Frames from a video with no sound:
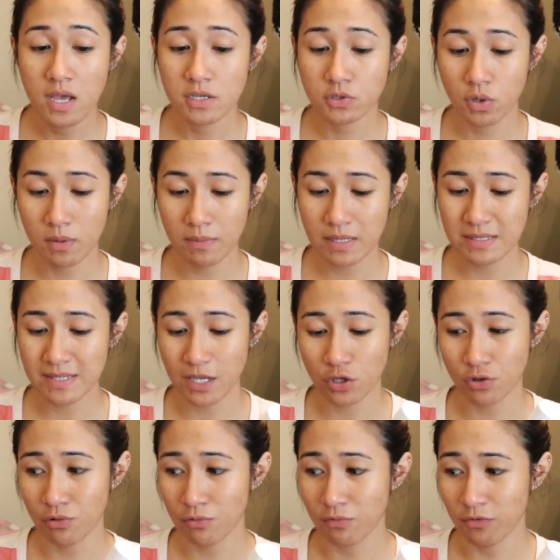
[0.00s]
So it means that
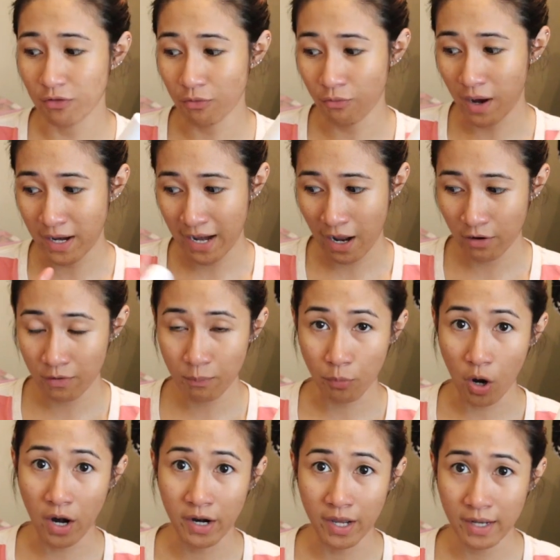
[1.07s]
you run out of
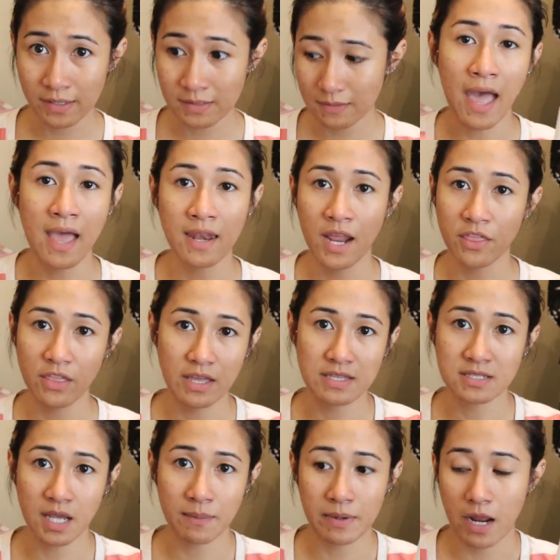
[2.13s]
products and nothing
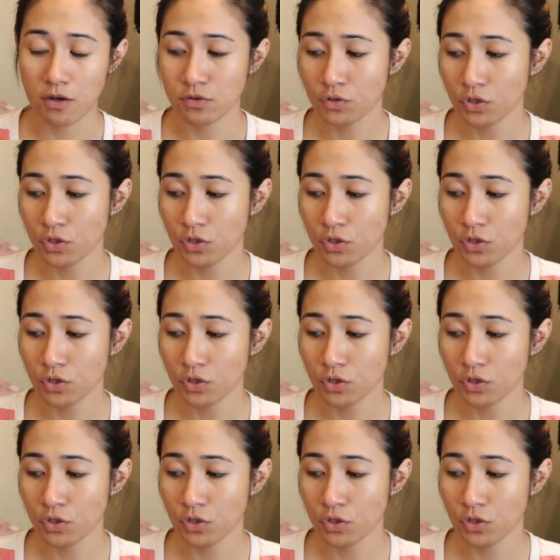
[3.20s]
is coming out.